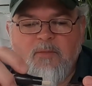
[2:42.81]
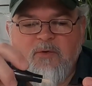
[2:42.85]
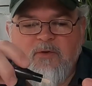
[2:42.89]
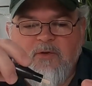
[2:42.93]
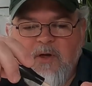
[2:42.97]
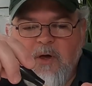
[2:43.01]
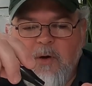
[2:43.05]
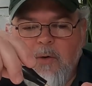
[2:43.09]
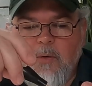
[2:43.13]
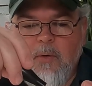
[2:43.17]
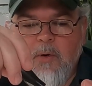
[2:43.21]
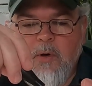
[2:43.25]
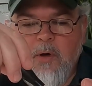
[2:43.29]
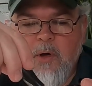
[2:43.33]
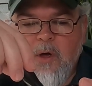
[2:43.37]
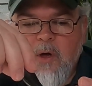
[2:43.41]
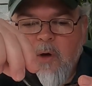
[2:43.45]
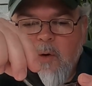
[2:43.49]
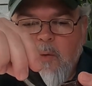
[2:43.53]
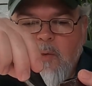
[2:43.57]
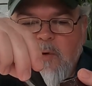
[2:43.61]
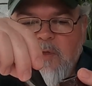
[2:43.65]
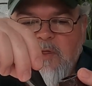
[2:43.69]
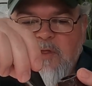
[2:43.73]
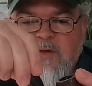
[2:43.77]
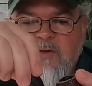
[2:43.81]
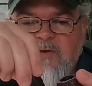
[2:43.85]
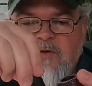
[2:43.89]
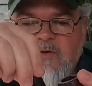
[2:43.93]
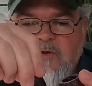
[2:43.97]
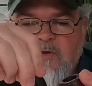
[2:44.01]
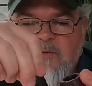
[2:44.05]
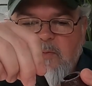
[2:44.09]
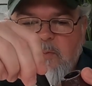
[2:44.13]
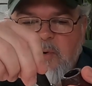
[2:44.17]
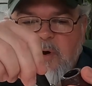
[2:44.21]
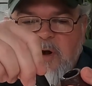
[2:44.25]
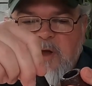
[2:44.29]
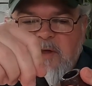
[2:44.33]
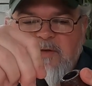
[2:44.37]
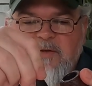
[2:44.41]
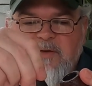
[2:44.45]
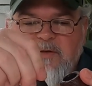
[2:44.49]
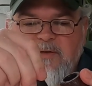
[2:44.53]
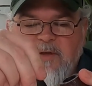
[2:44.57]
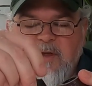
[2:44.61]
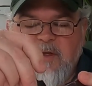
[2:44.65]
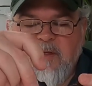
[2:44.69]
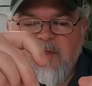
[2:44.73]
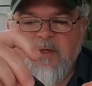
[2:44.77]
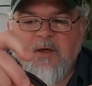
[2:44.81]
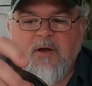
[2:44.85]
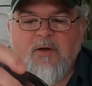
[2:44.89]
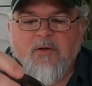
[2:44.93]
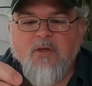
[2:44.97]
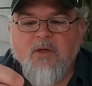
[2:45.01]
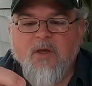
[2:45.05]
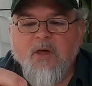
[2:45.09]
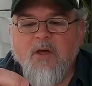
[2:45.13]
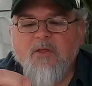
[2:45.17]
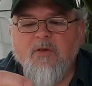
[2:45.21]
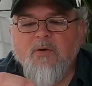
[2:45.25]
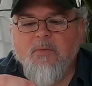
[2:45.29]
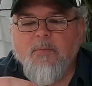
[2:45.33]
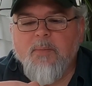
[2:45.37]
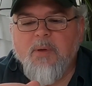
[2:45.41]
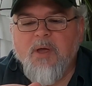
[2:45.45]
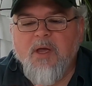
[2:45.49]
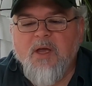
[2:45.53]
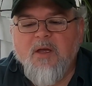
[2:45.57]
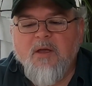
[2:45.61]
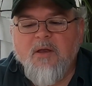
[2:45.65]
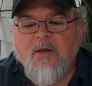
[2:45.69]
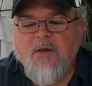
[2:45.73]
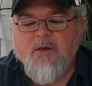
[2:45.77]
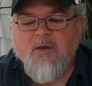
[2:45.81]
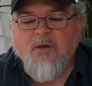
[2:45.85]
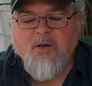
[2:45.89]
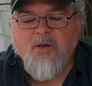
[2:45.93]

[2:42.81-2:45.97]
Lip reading: So when this just presses in there, the other big